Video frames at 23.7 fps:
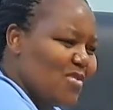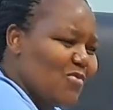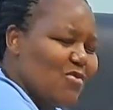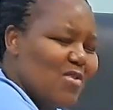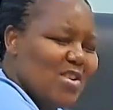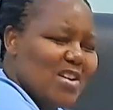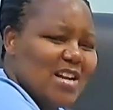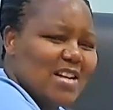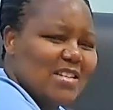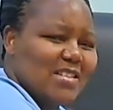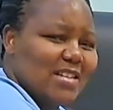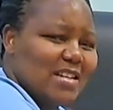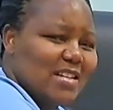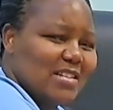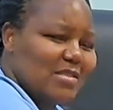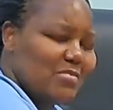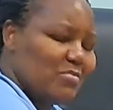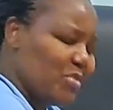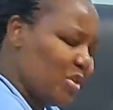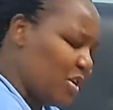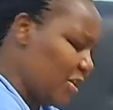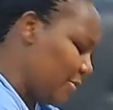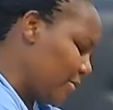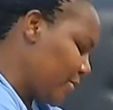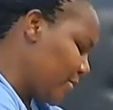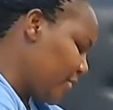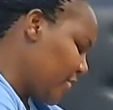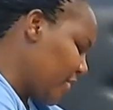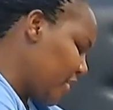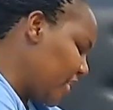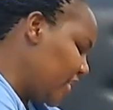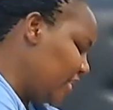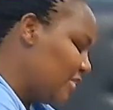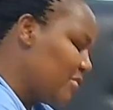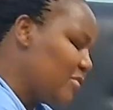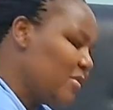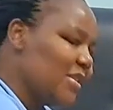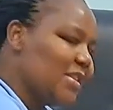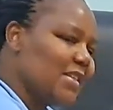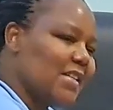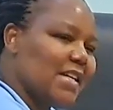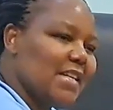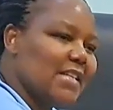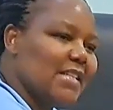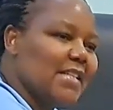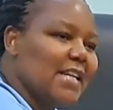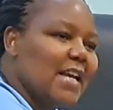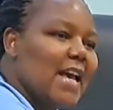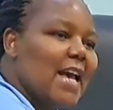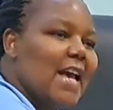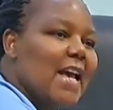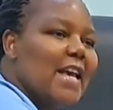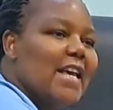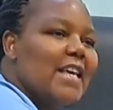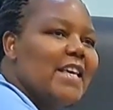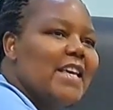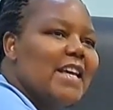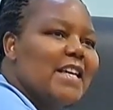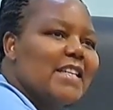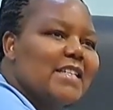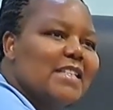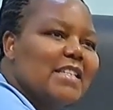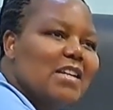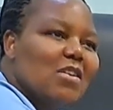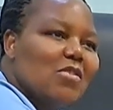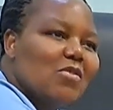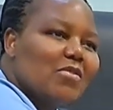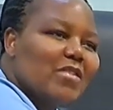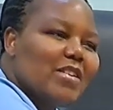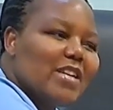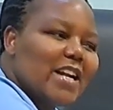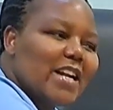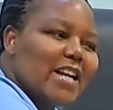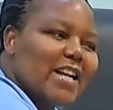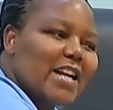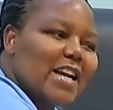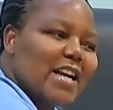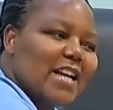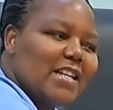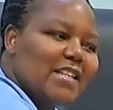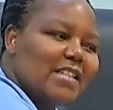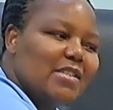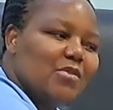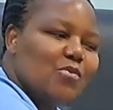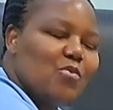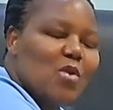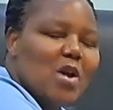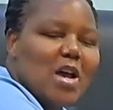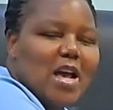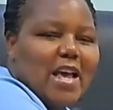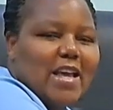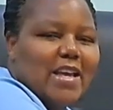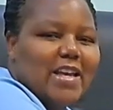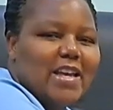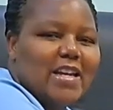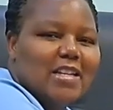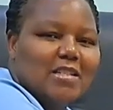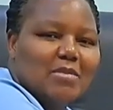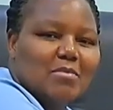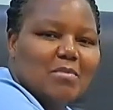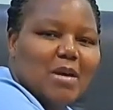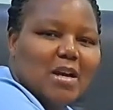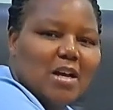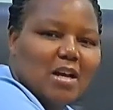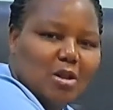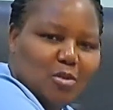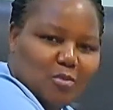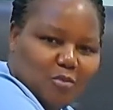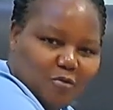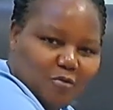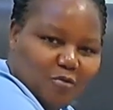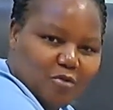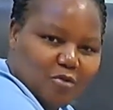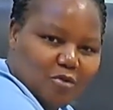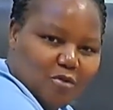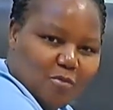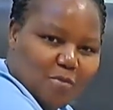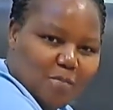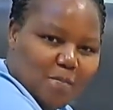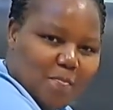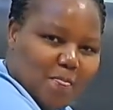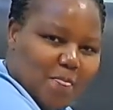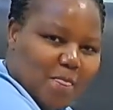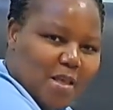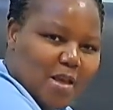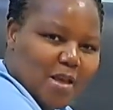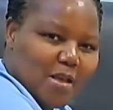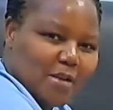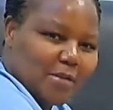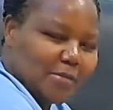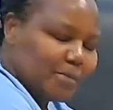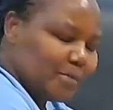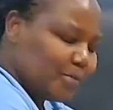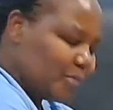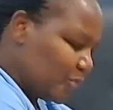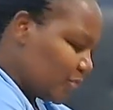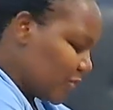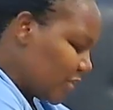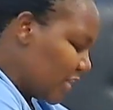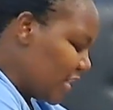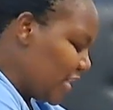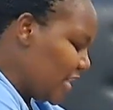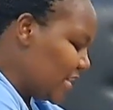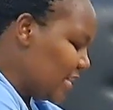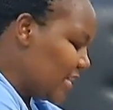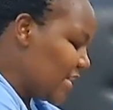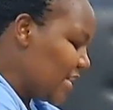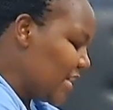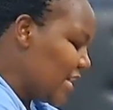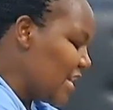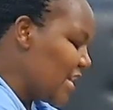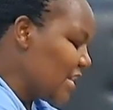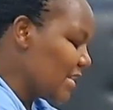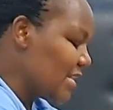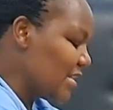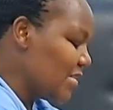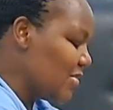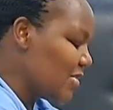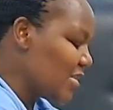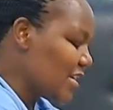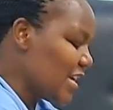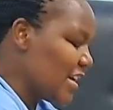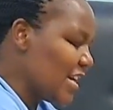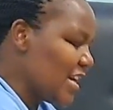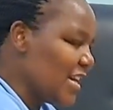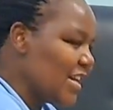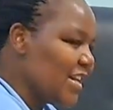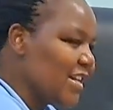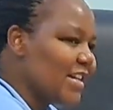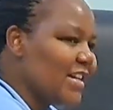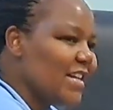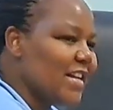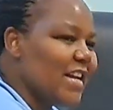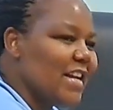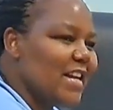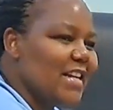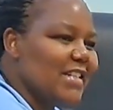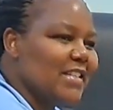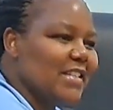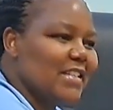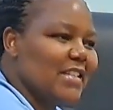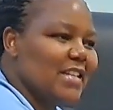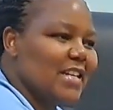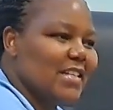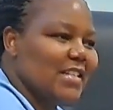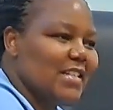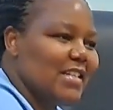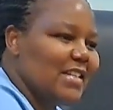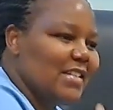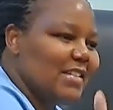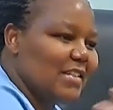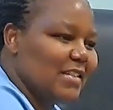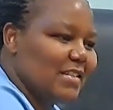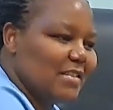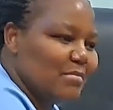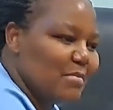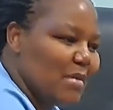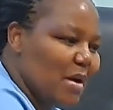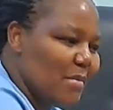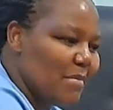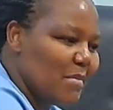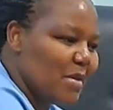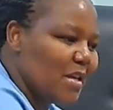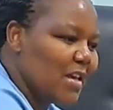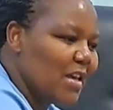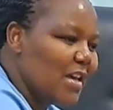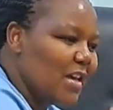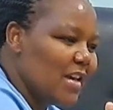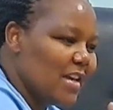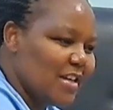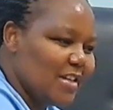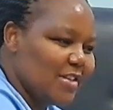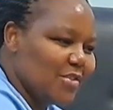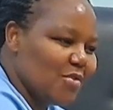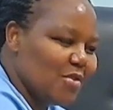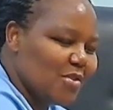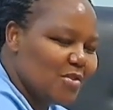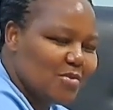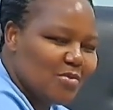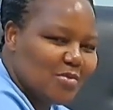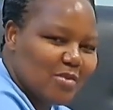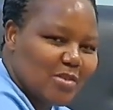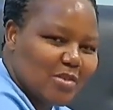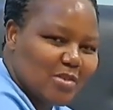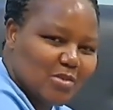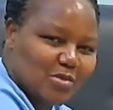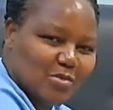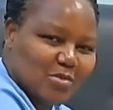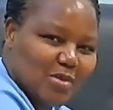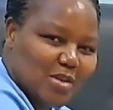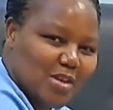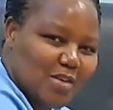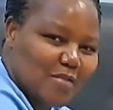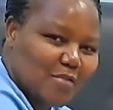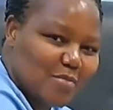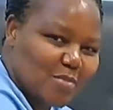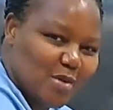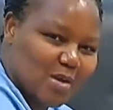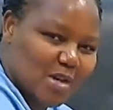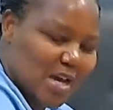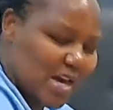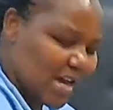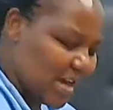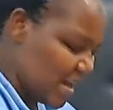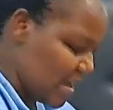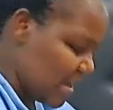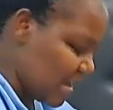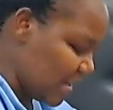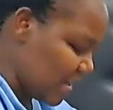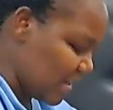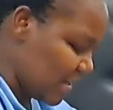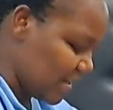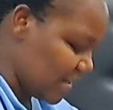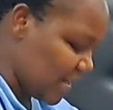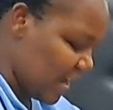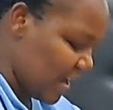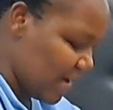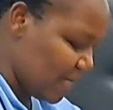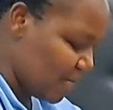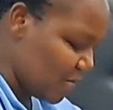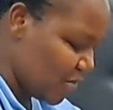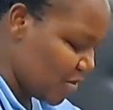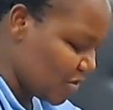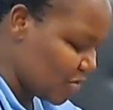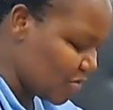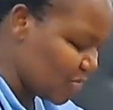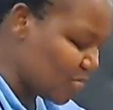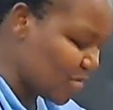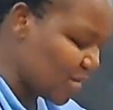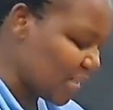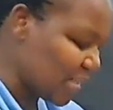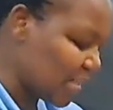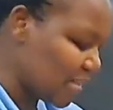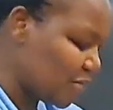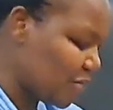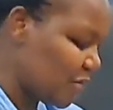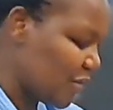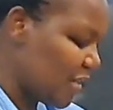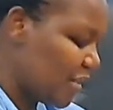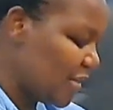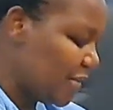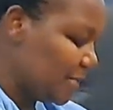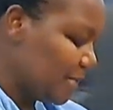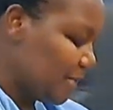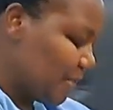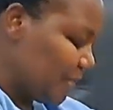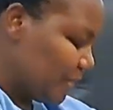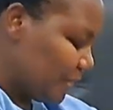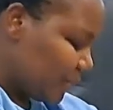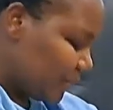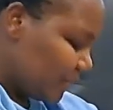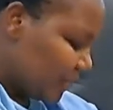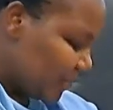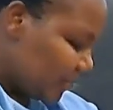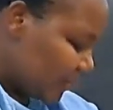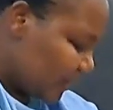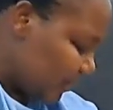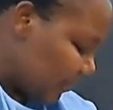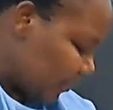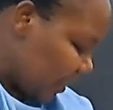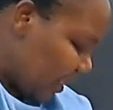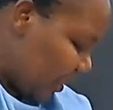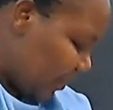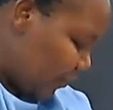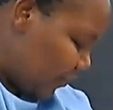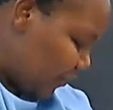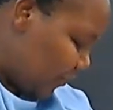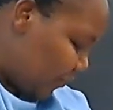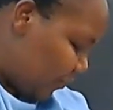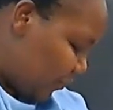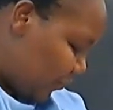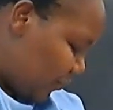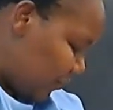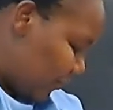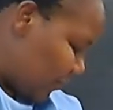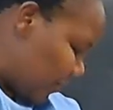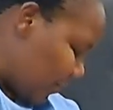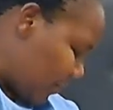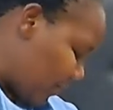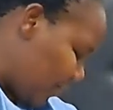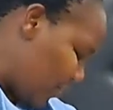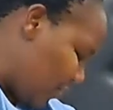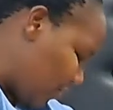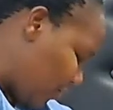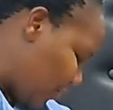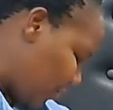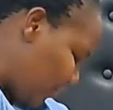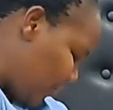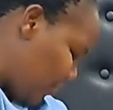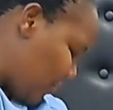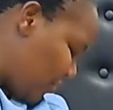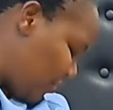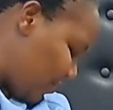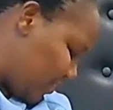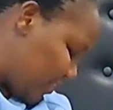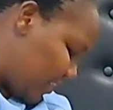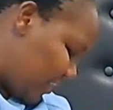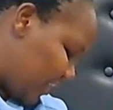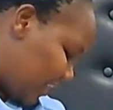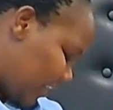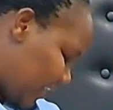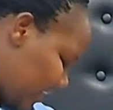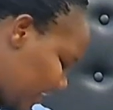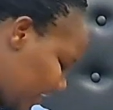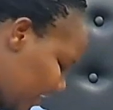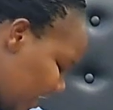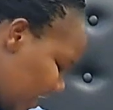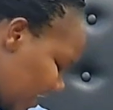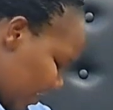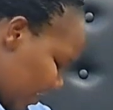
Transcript: What does that mean? It means that he has now realized where I get my help from. He has now realized, he realizes that this is mommy, is going to give me, I'm going to breastfeed. Are you full? No, you're not yet.